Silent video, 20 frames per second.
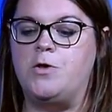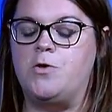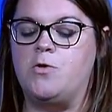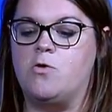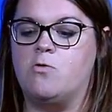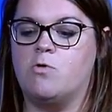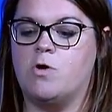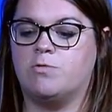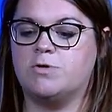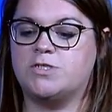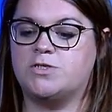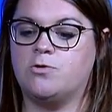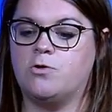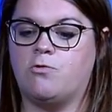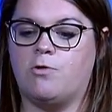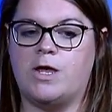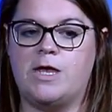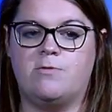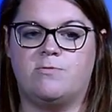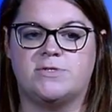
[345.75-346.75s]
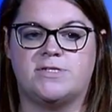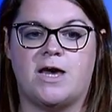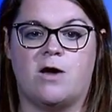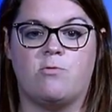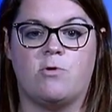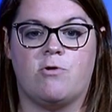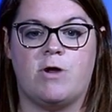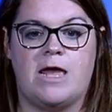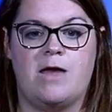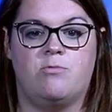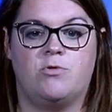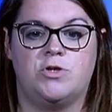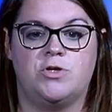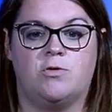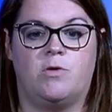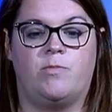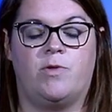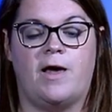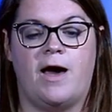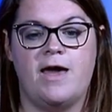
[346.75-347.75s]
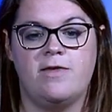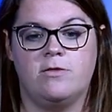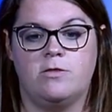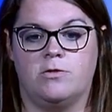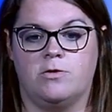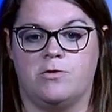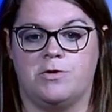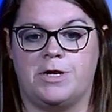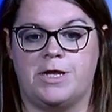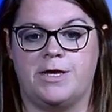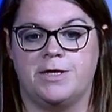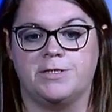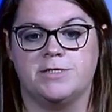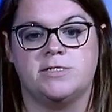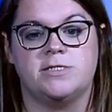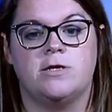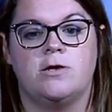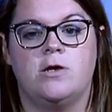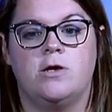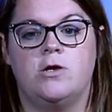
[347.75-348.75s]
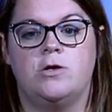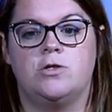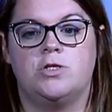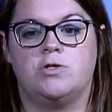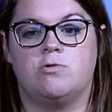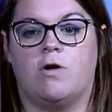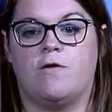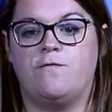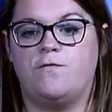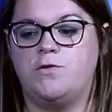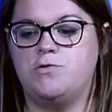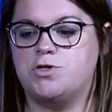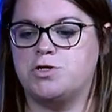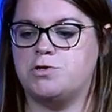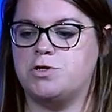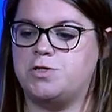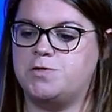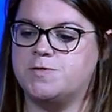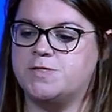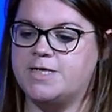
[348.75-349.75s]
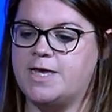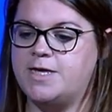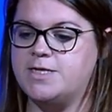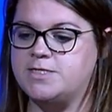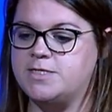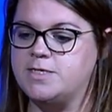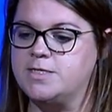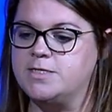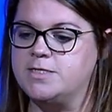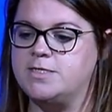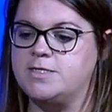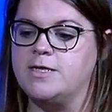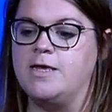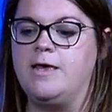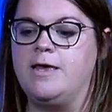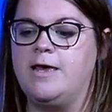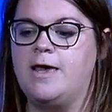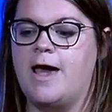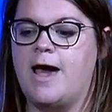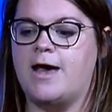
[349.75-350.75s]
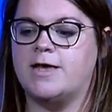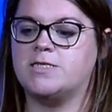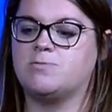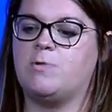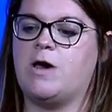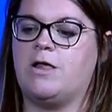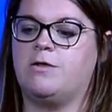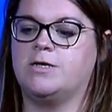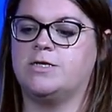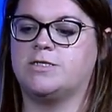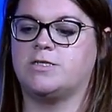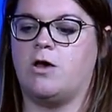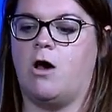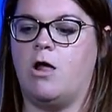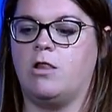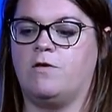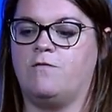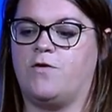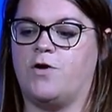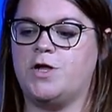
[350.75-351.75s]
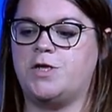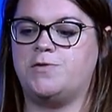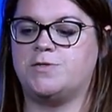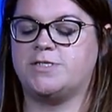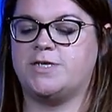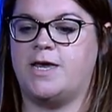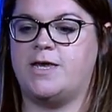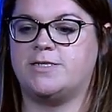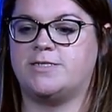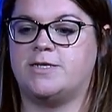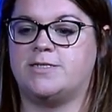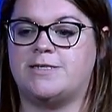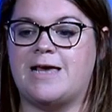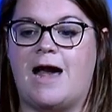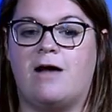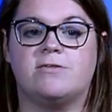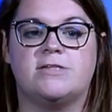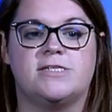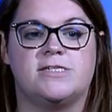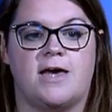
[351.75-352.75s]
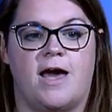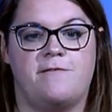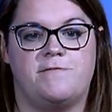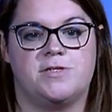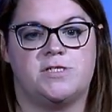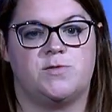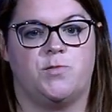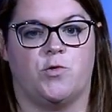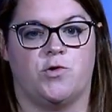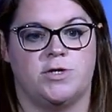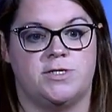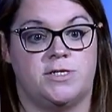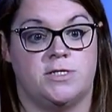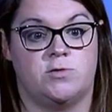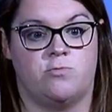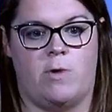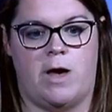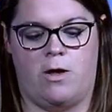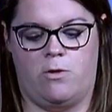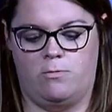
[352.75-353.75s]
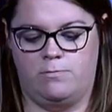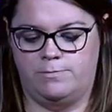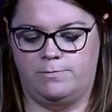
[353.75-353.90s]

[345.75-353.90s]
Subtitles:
What was so great was that we were able to apply the learnings to our future use cases as well as all of our use cases outside of sports as well.